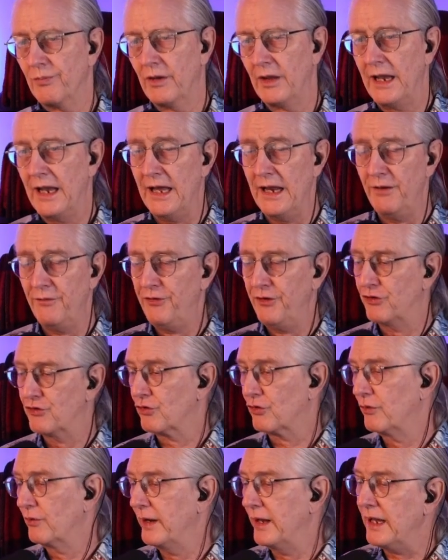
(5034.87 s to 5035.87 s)
And if it's
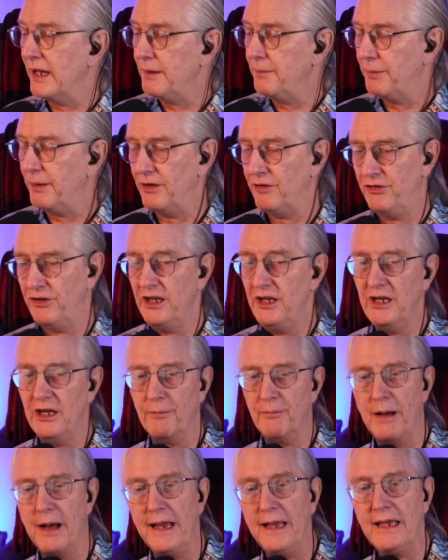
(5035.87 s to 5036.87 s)
really busy, you
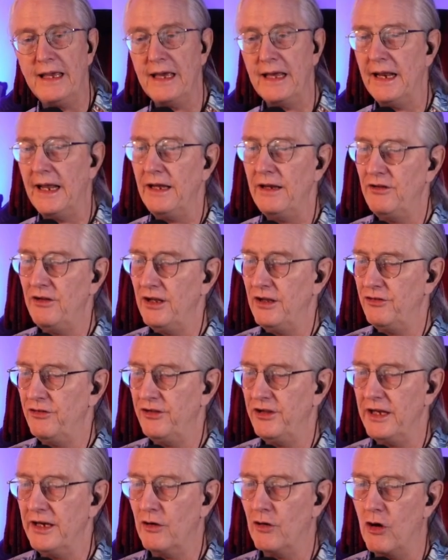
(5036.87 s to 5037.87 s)
might get
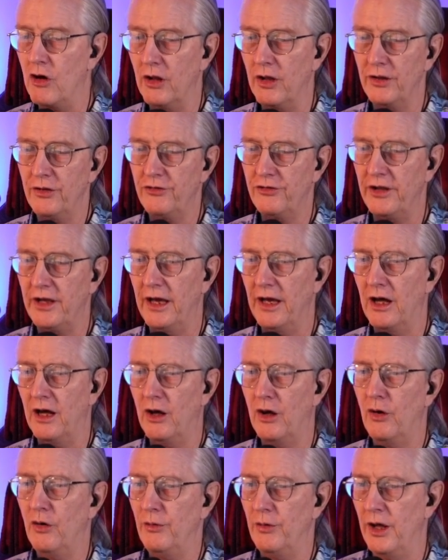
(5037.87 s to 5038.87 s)
ATC call and say,
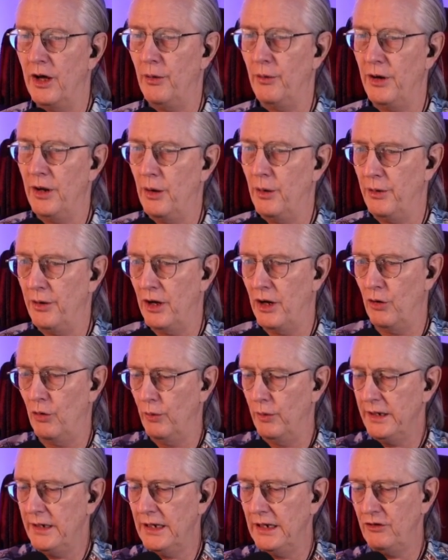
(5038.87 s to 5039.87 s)
oh, no,
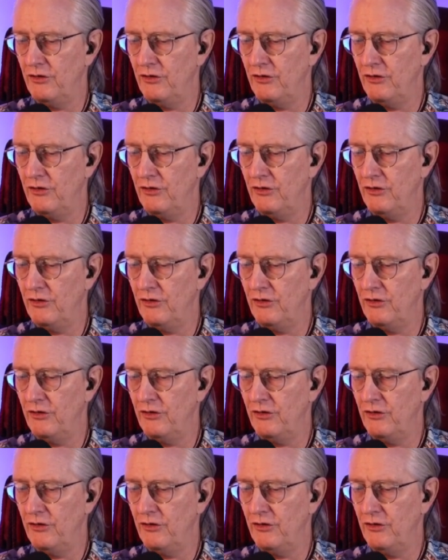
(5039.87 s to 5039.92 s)
we need